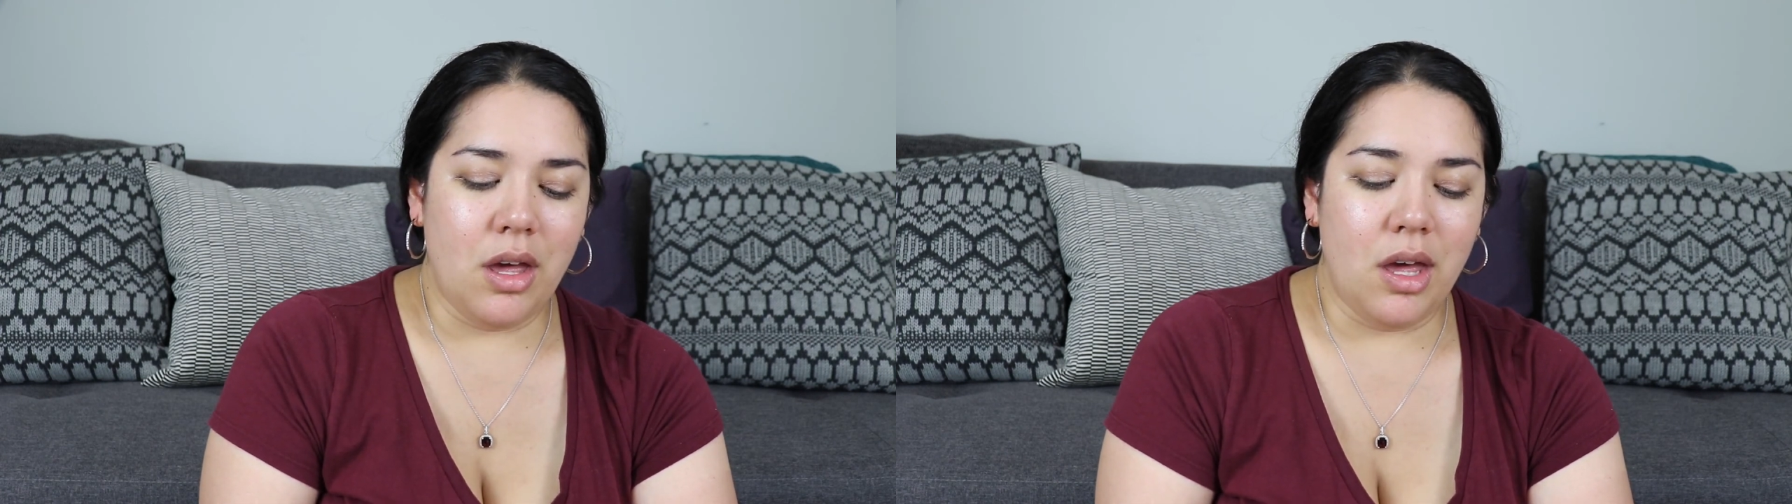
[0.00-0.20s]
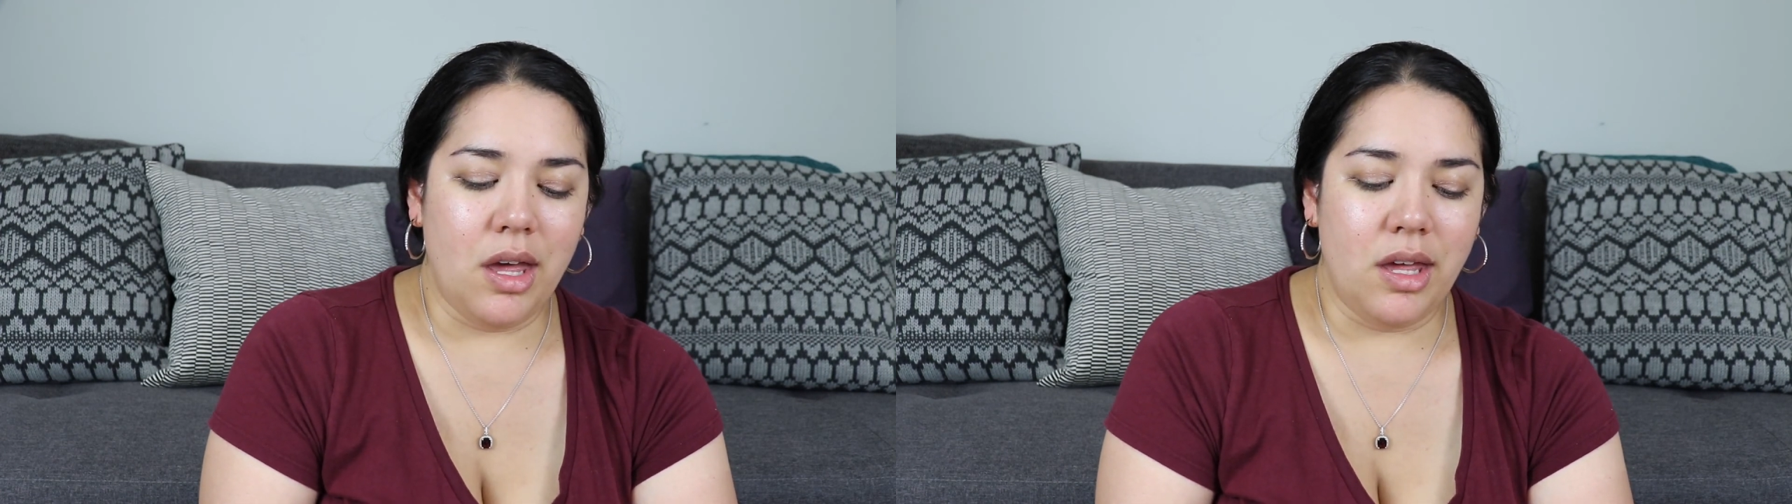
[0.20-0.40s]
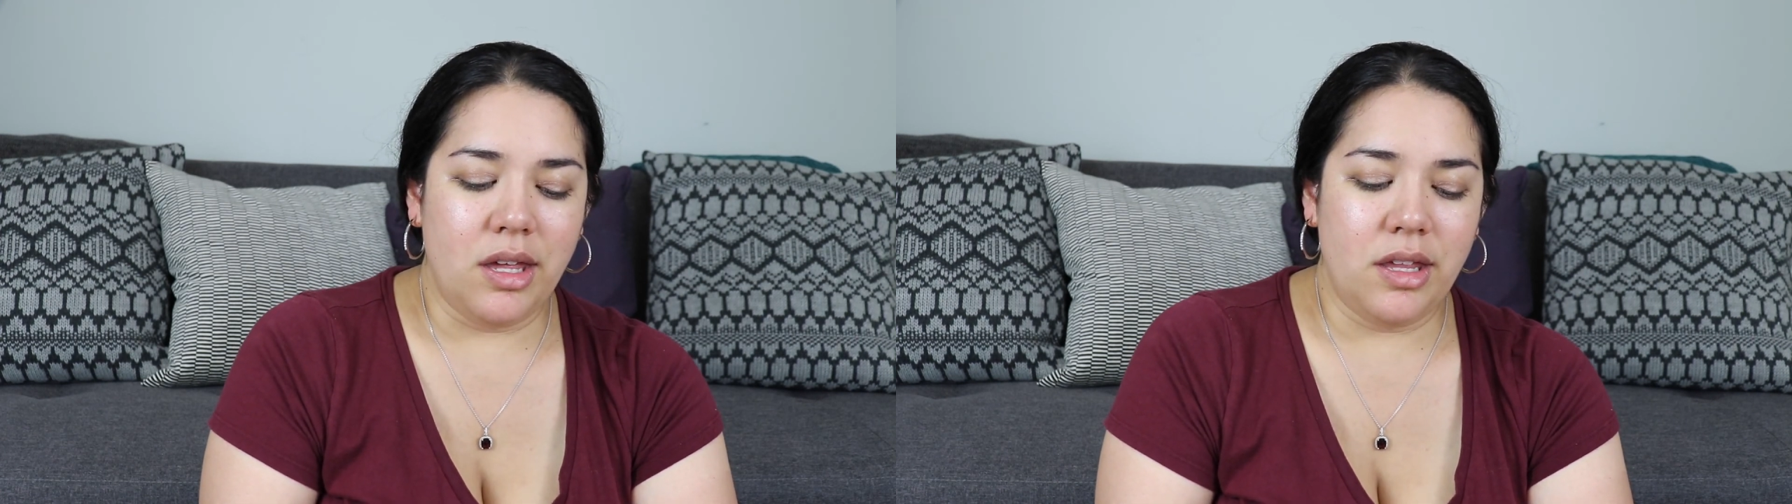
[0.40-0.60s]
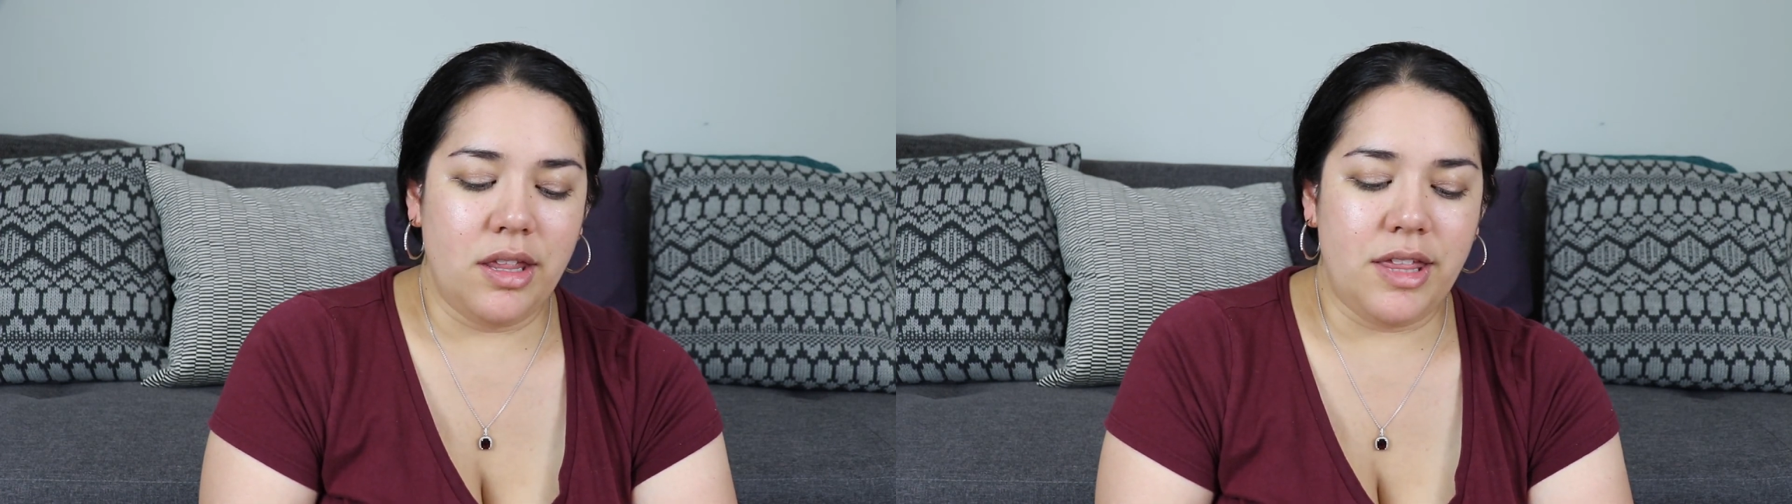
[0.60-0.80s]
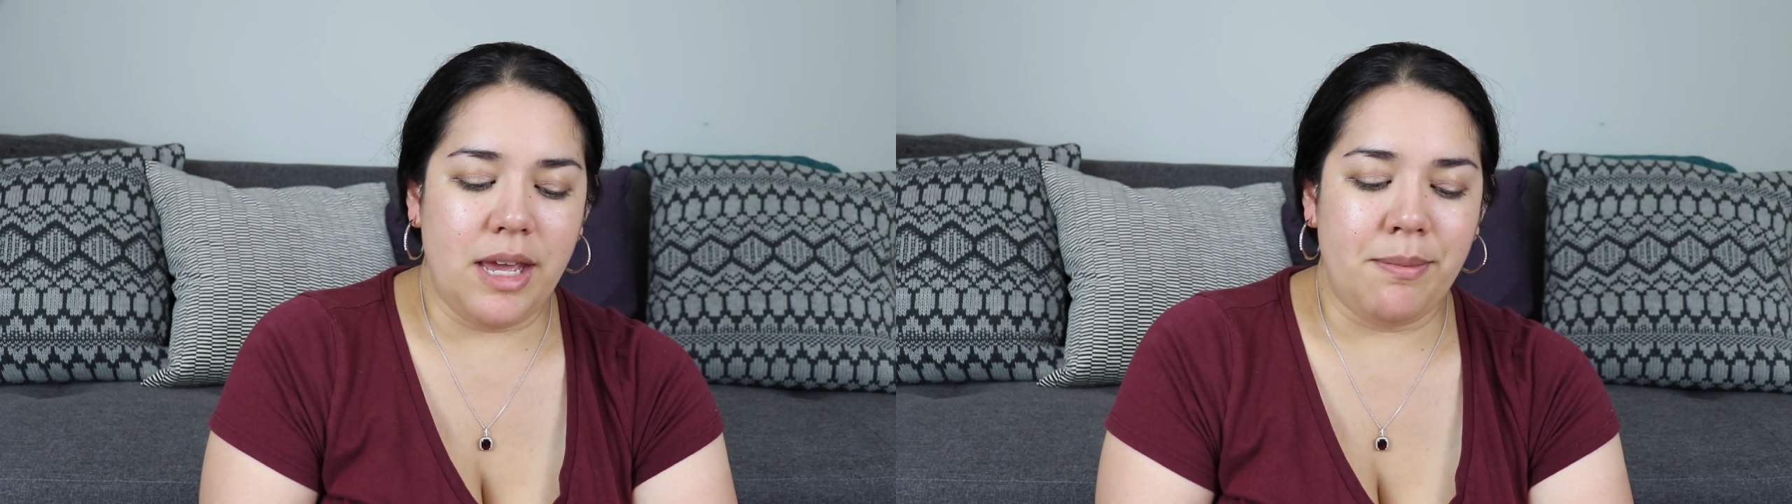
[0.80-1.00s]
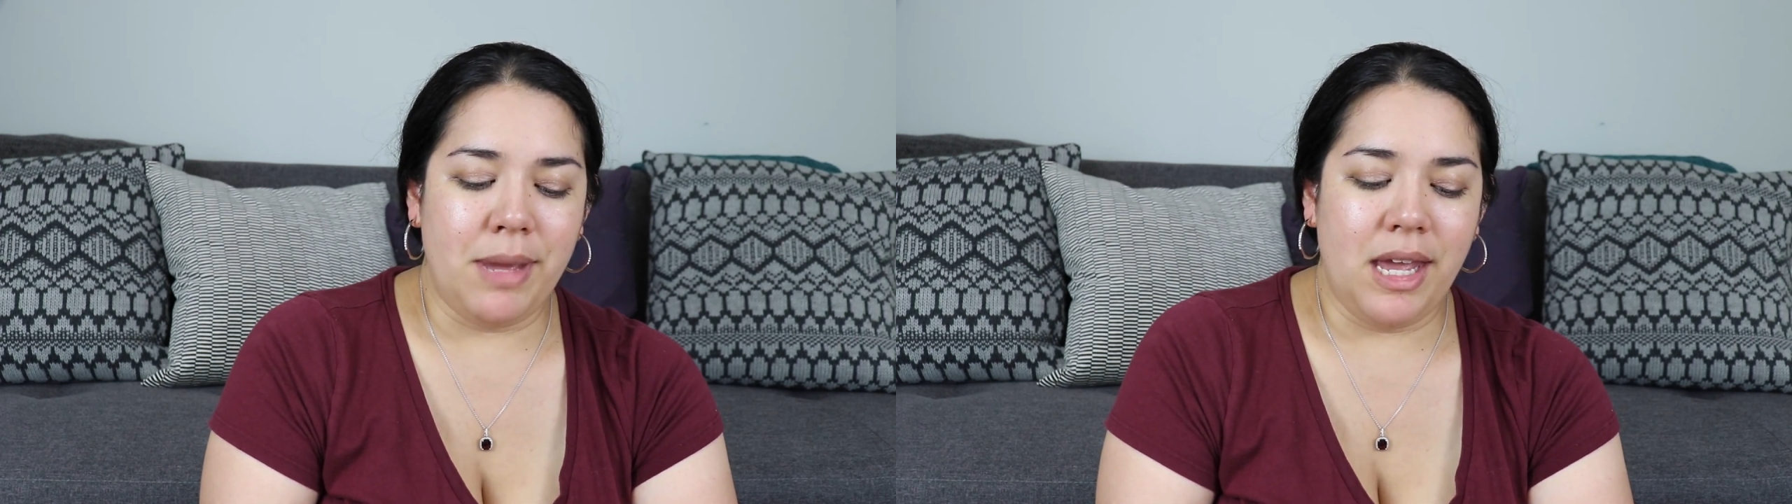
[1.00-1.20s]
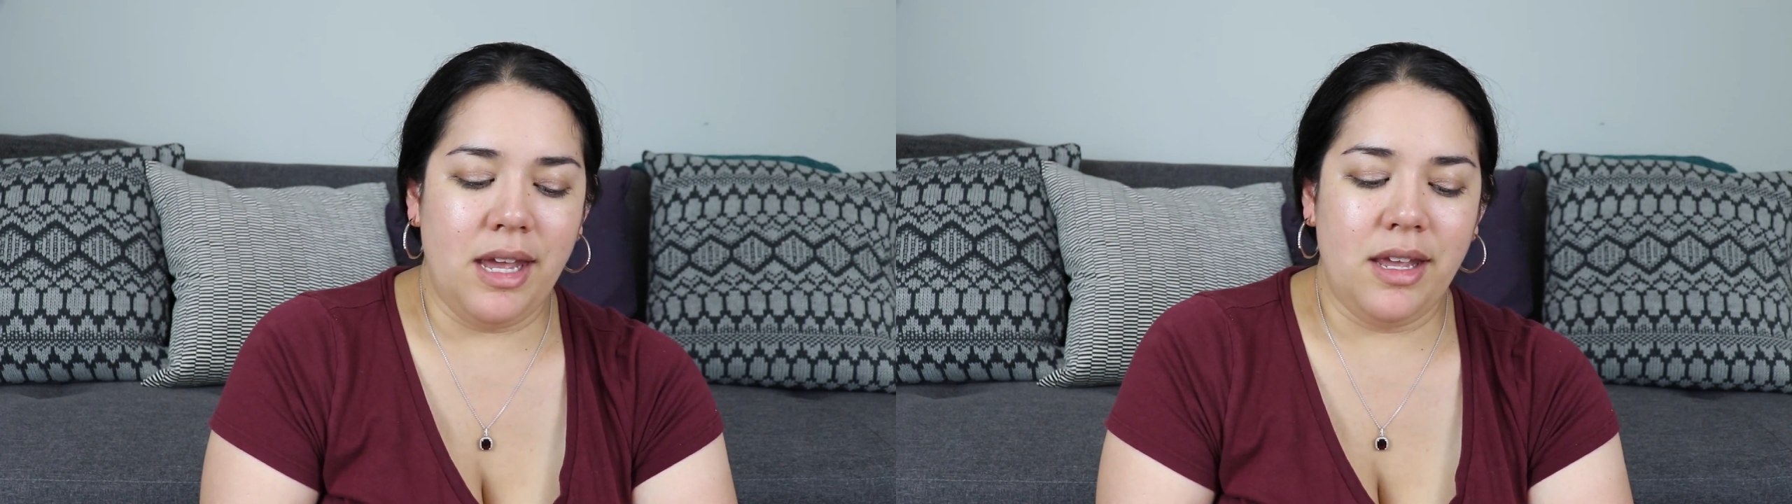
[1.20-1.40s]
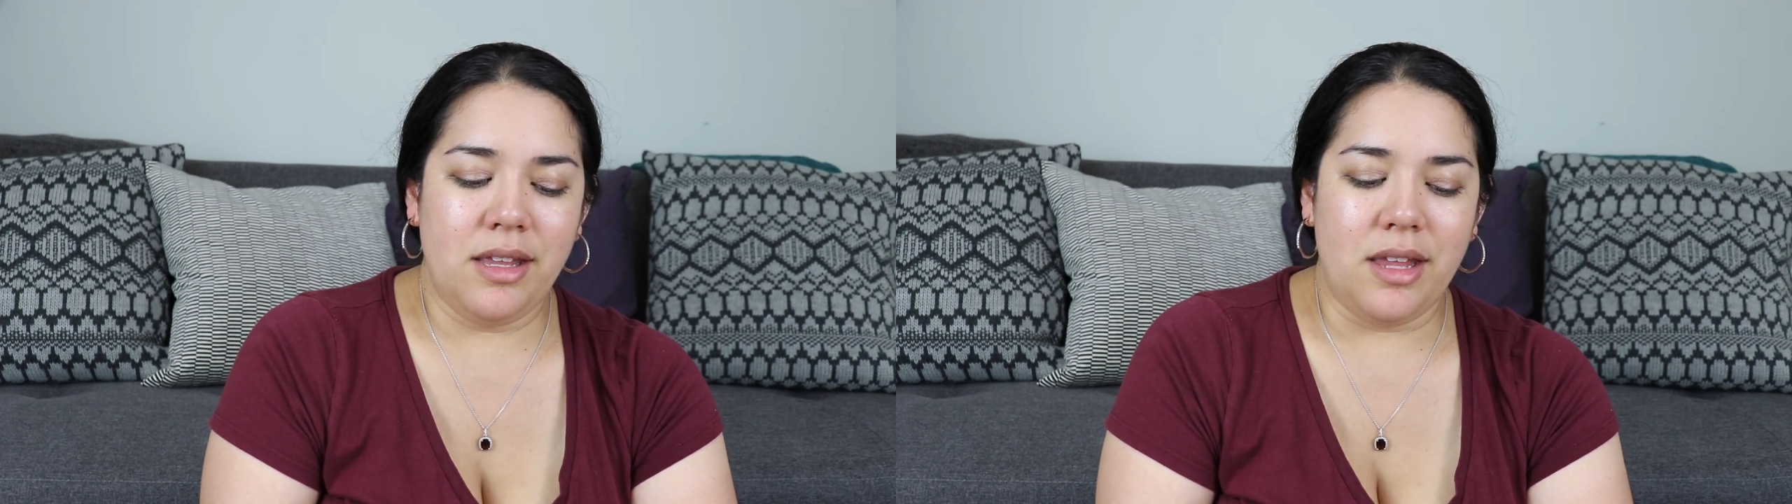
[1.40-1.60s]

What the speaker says: They may